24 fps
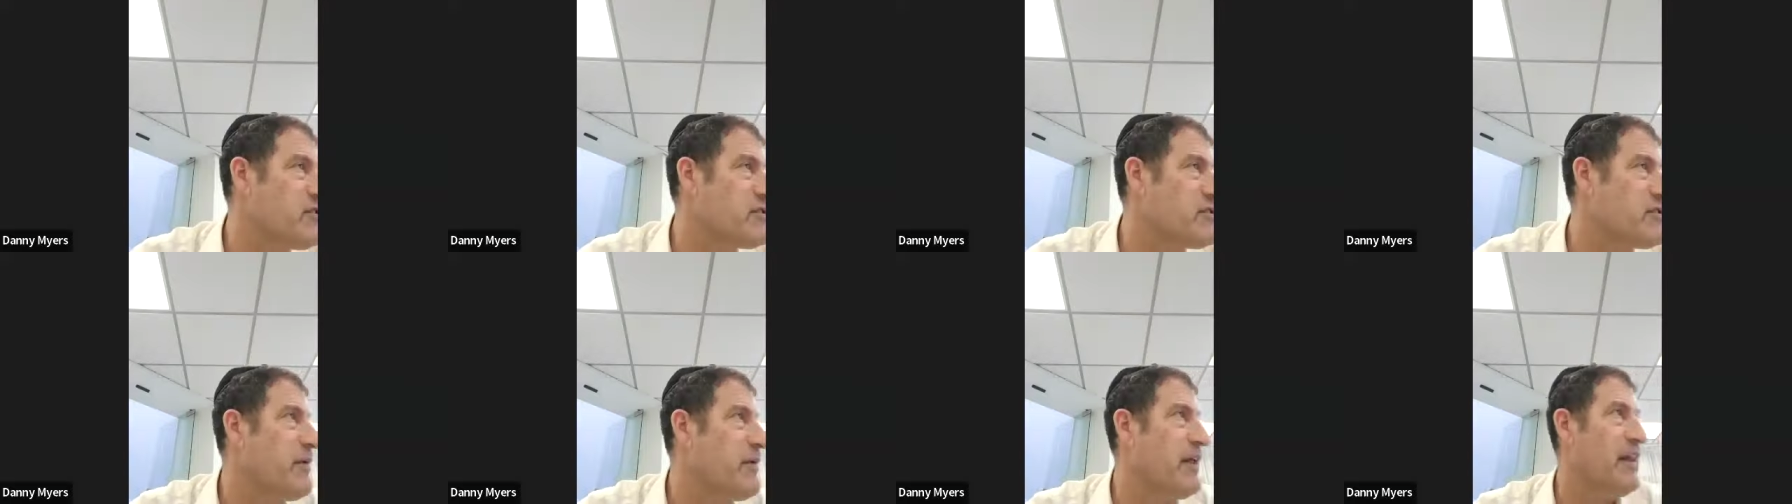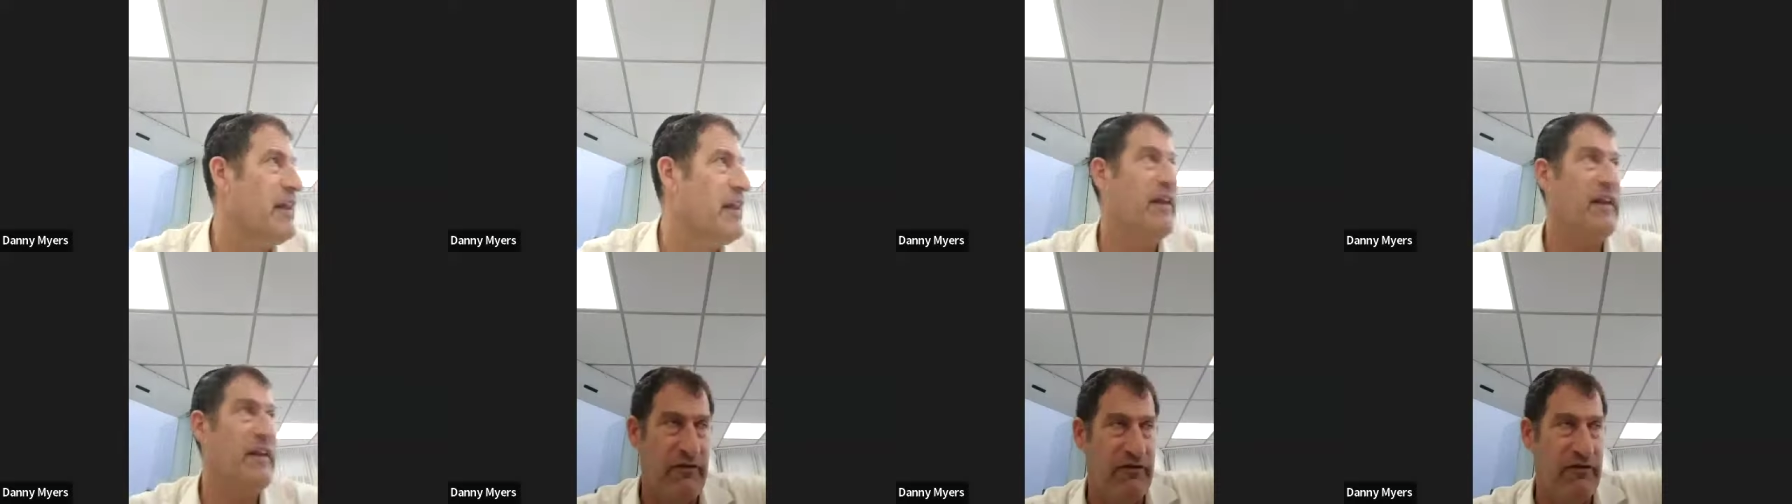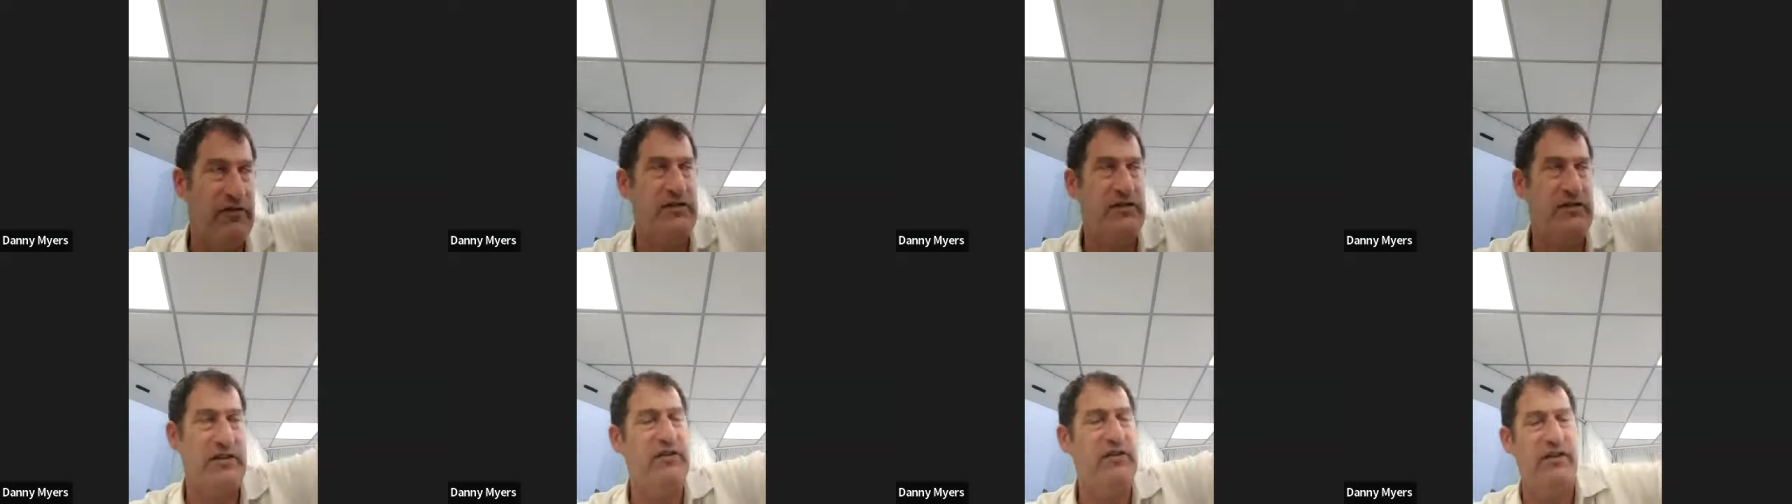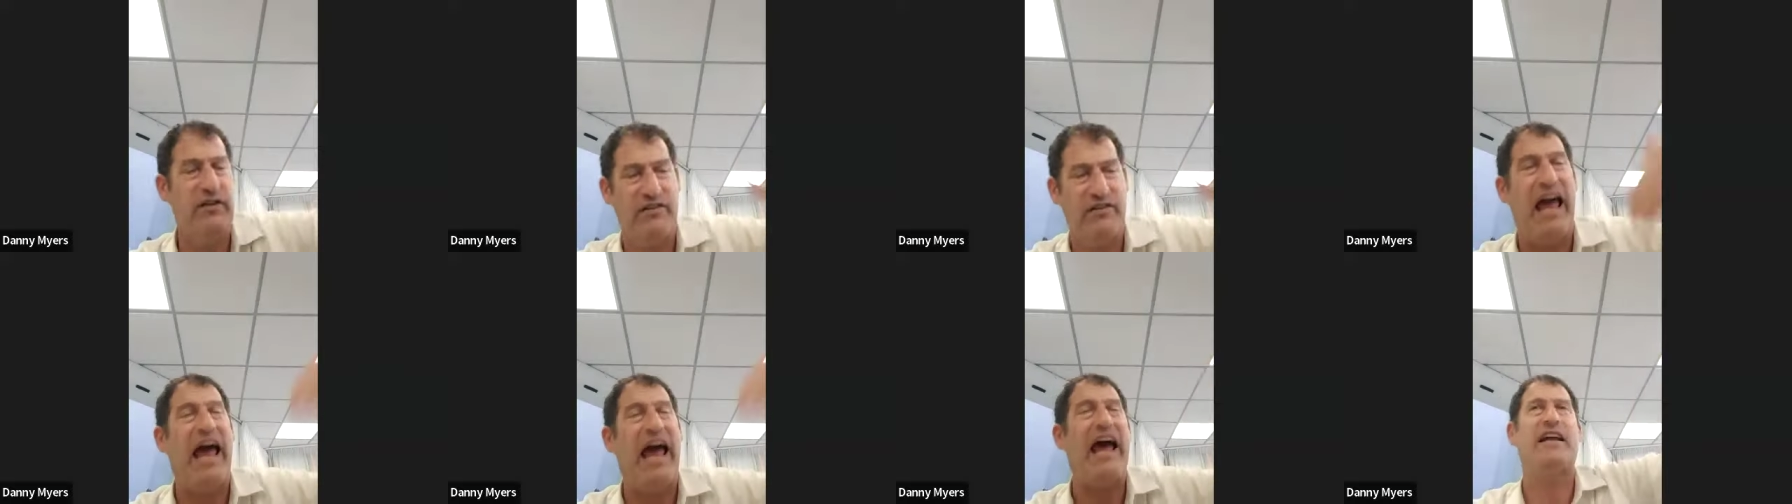my life, not 70
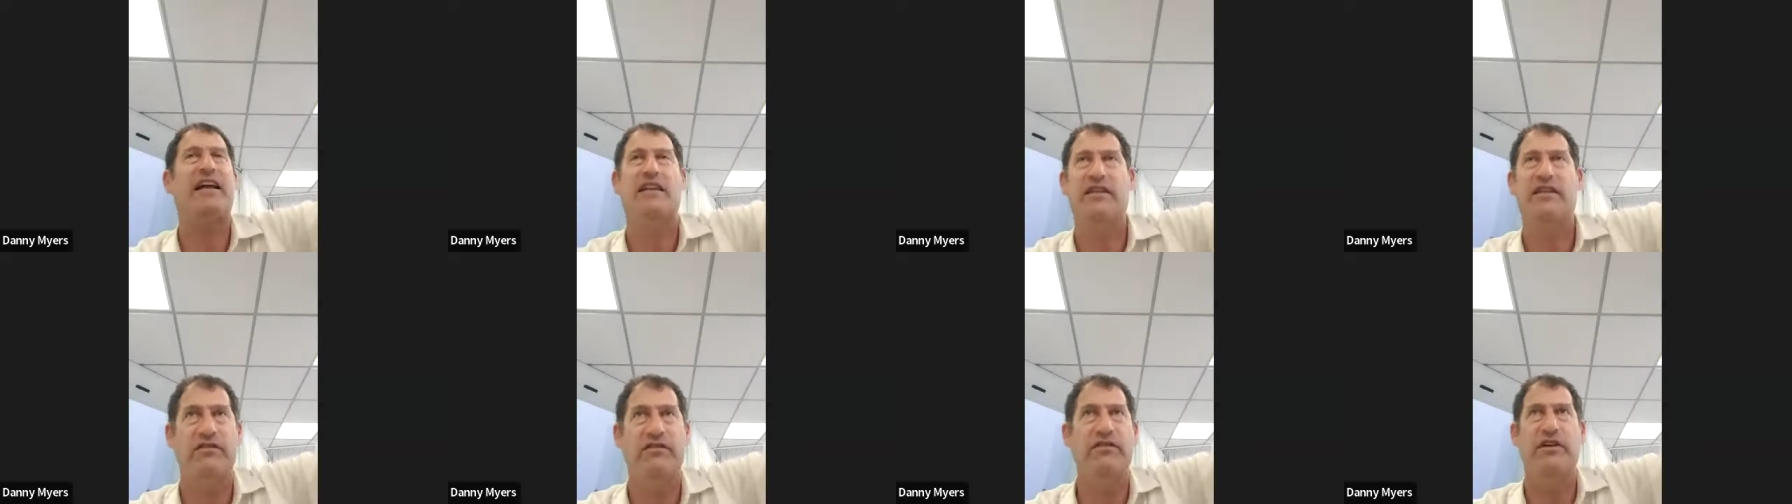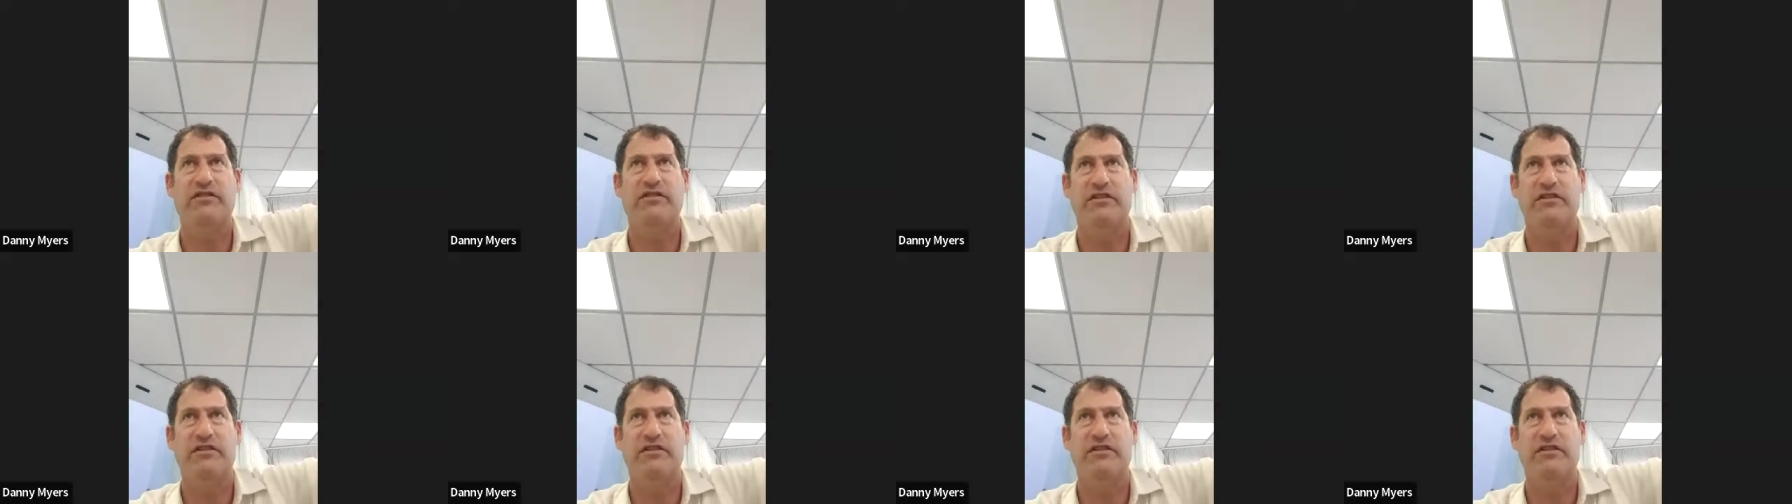active years,